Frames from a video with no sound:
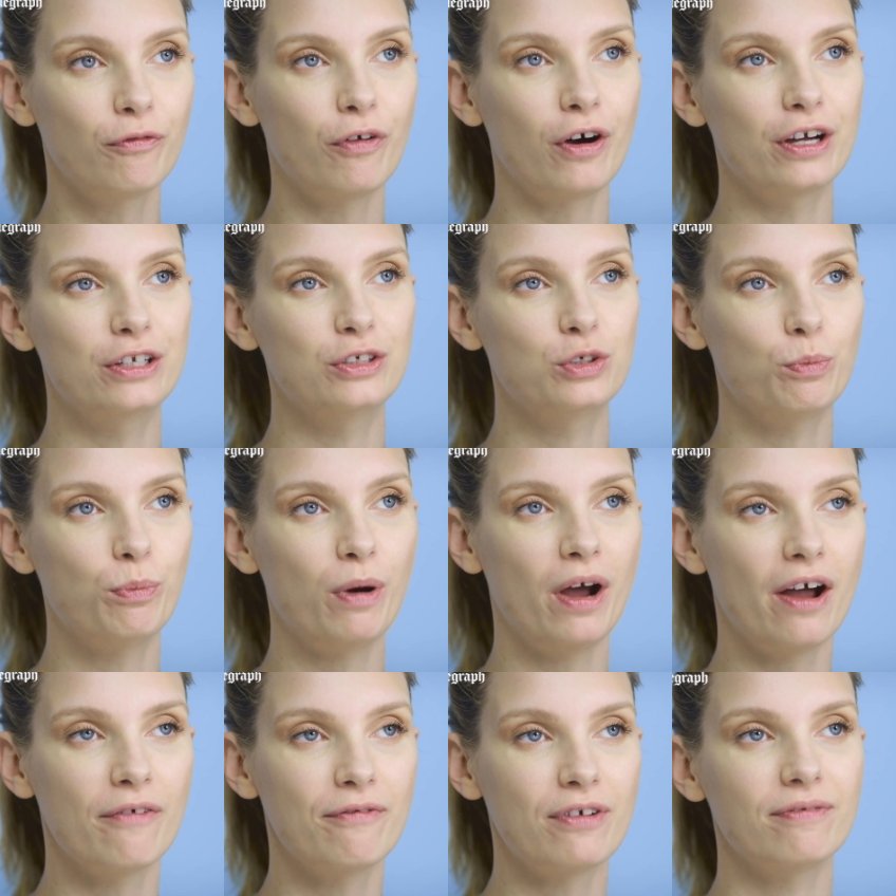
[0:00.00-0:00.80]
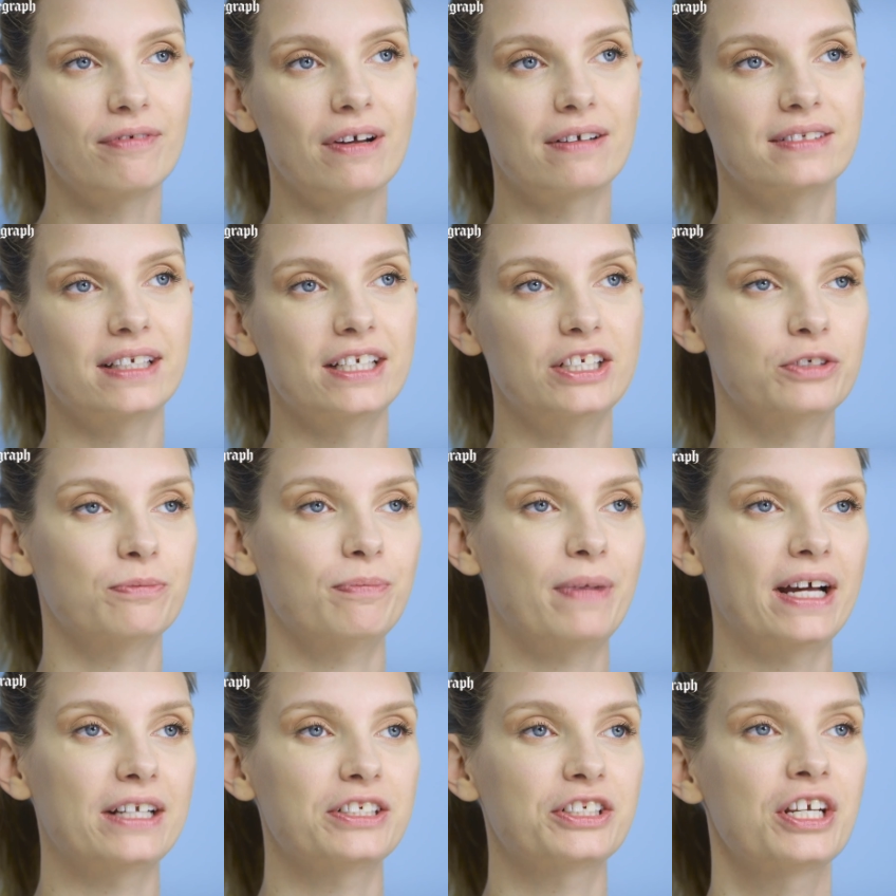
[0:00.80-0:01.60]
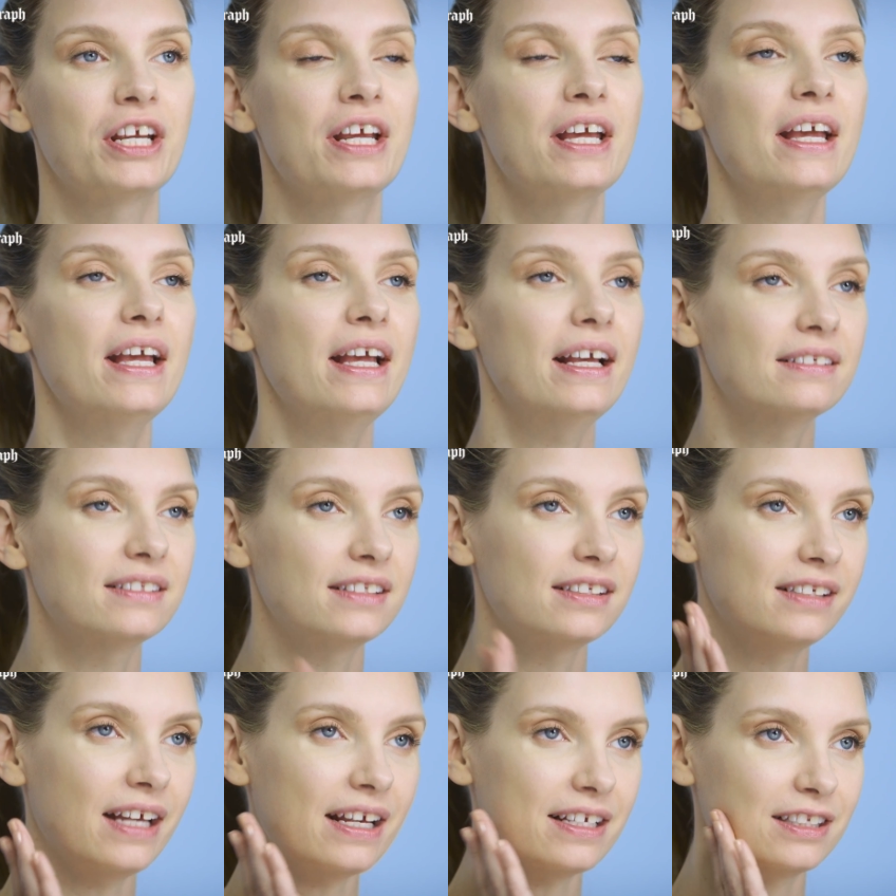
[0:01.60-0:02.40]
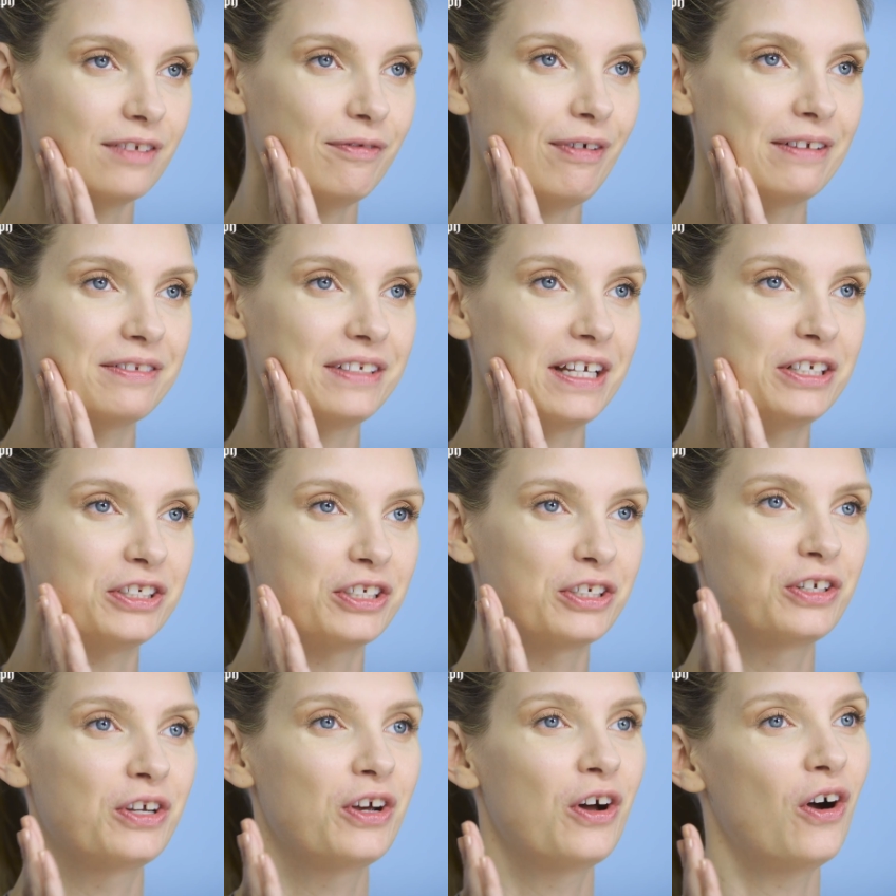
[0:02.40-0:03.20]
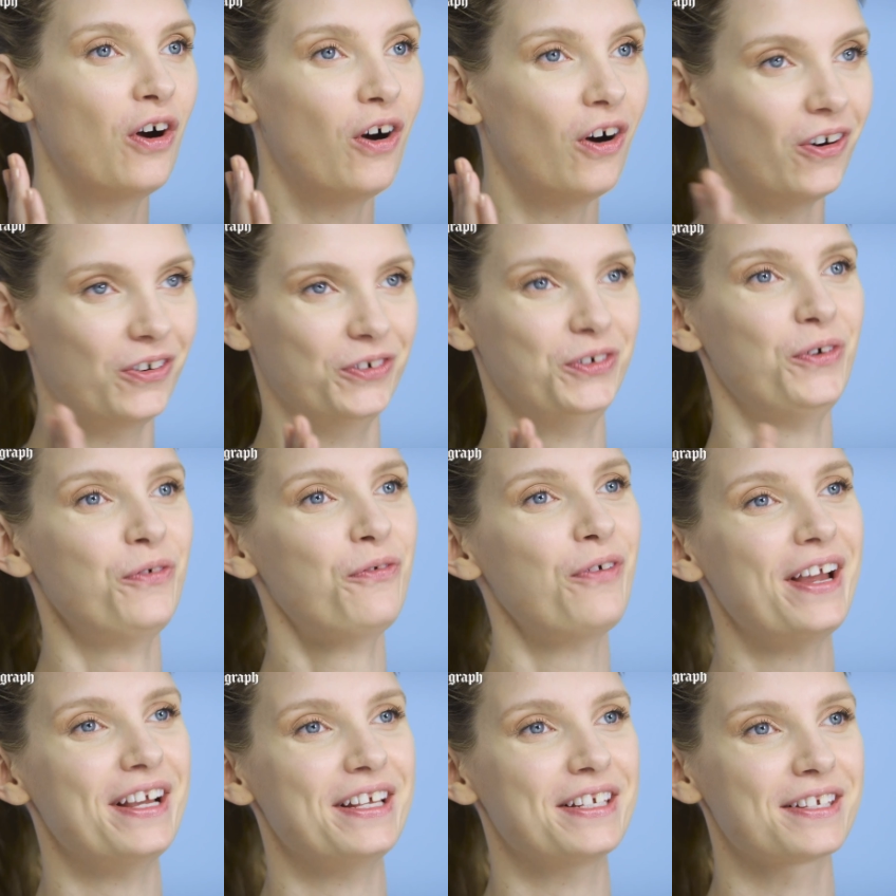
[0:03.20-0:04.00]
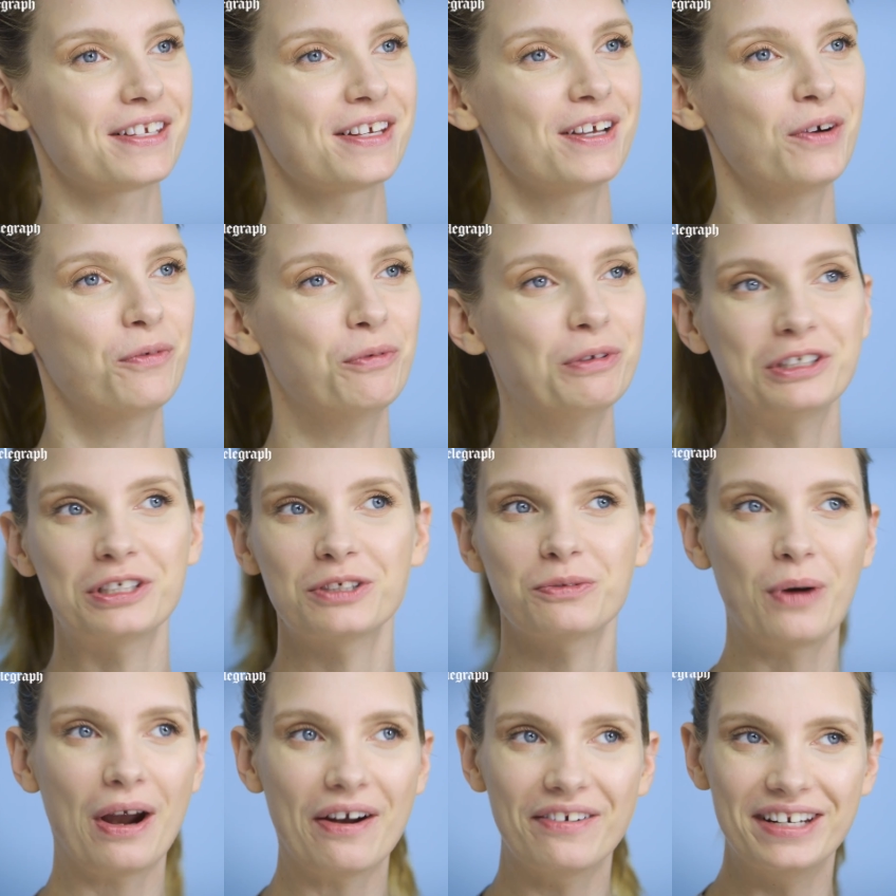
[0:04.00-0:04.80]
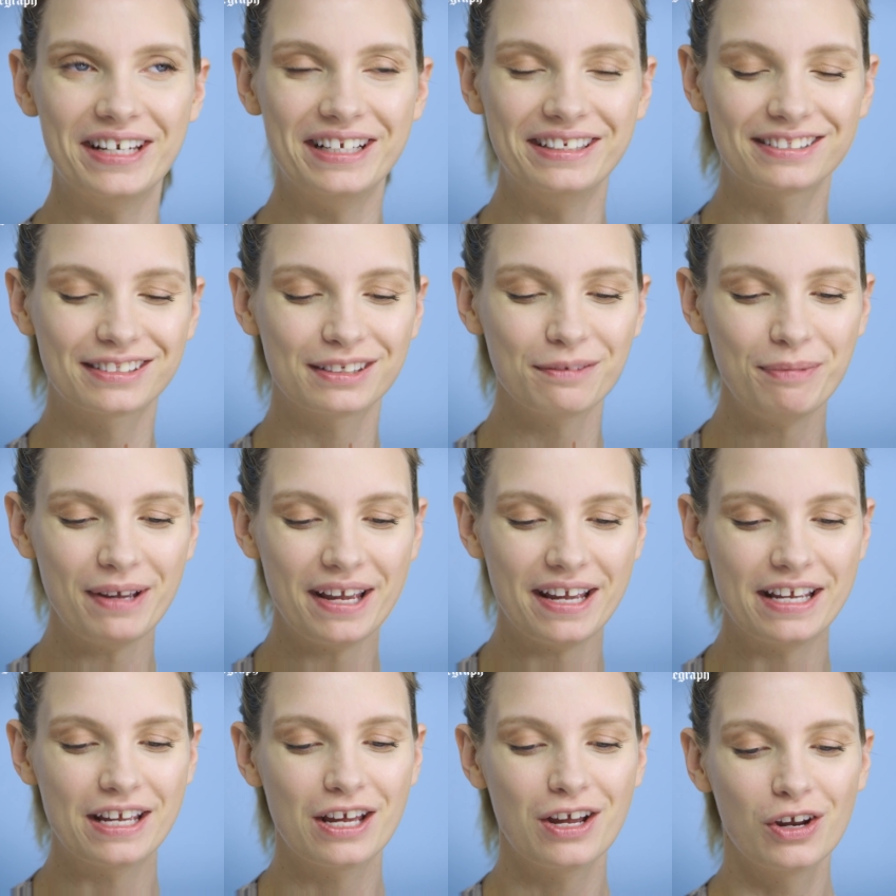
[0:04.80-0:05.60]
find your perfect foundation match is to test the foundation on your face, which is where it needs to be,